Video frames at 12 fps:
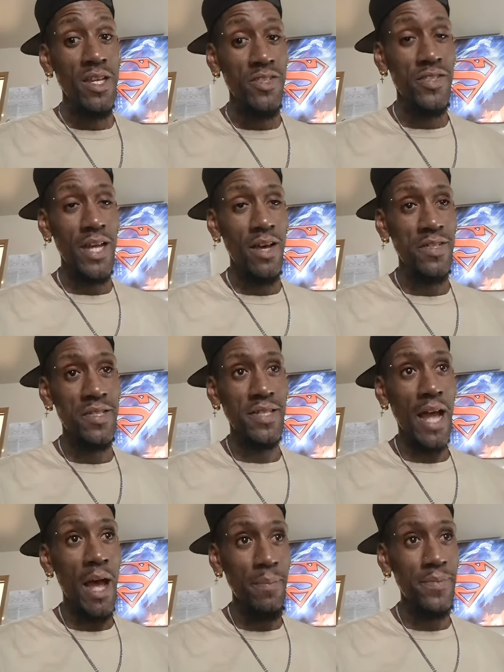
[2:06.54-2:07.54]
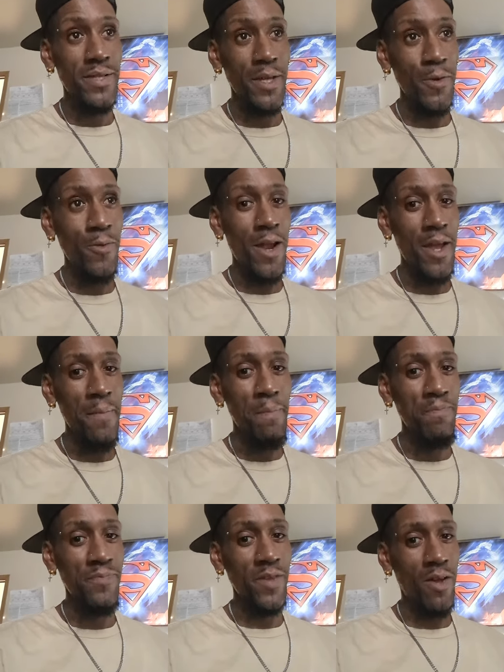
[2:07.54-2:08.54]
You see how he stopped, right,
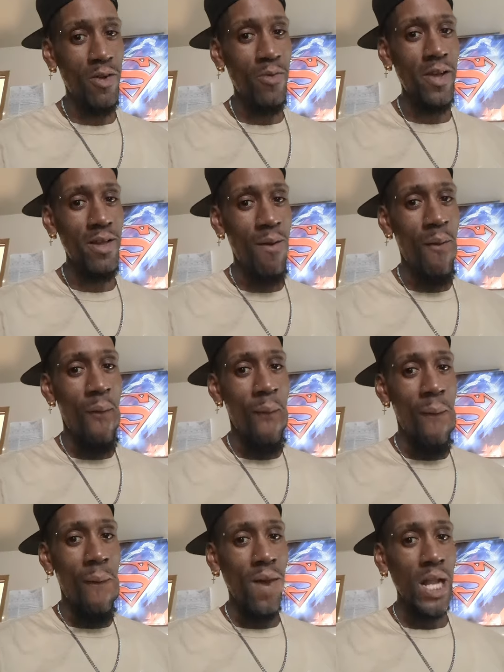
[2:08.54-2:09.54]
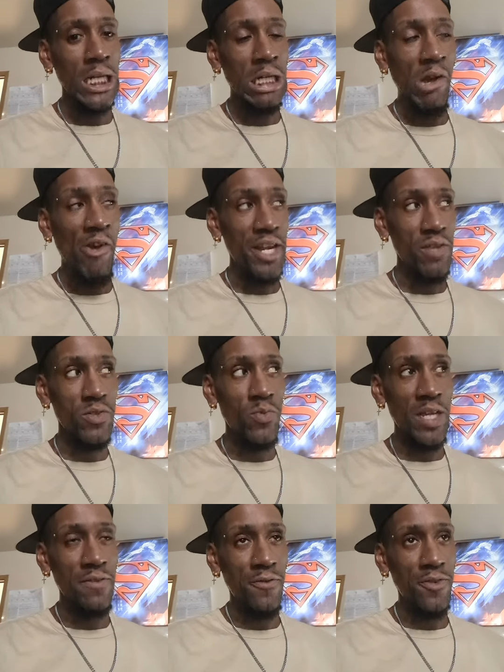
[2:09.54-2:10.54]
in the hallway? And he was
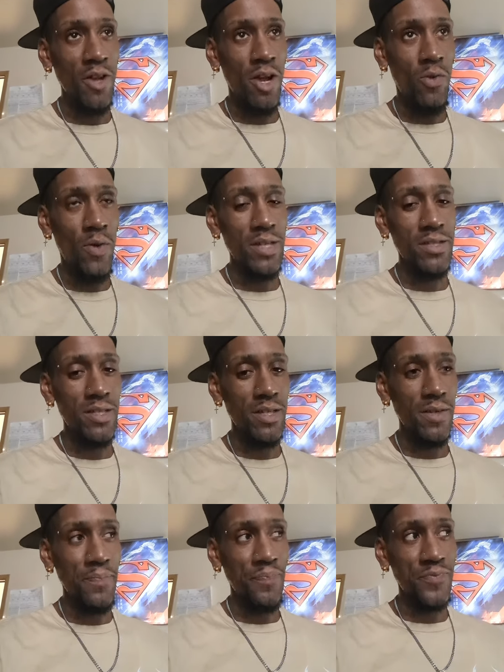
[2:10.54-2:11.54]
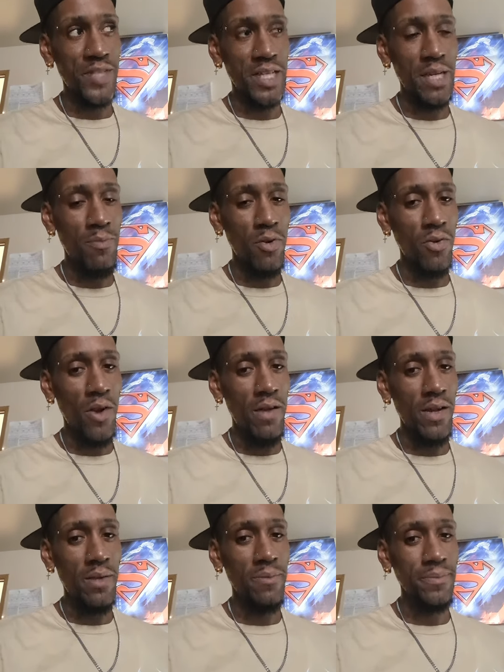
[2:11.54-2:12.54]
waiting for the hallway to, to get more
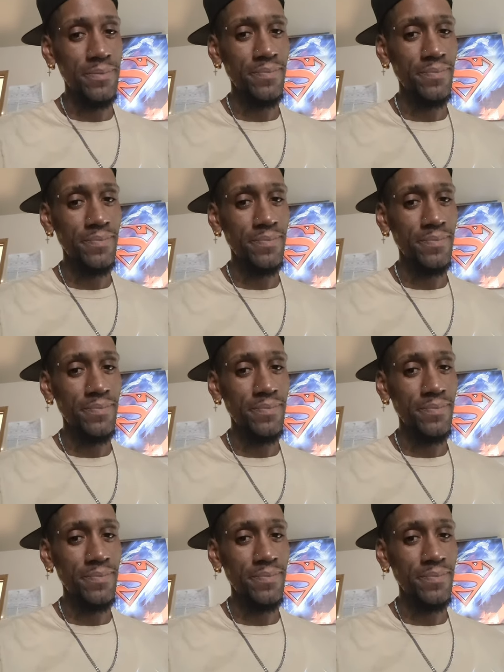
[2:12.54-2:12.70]
crowded.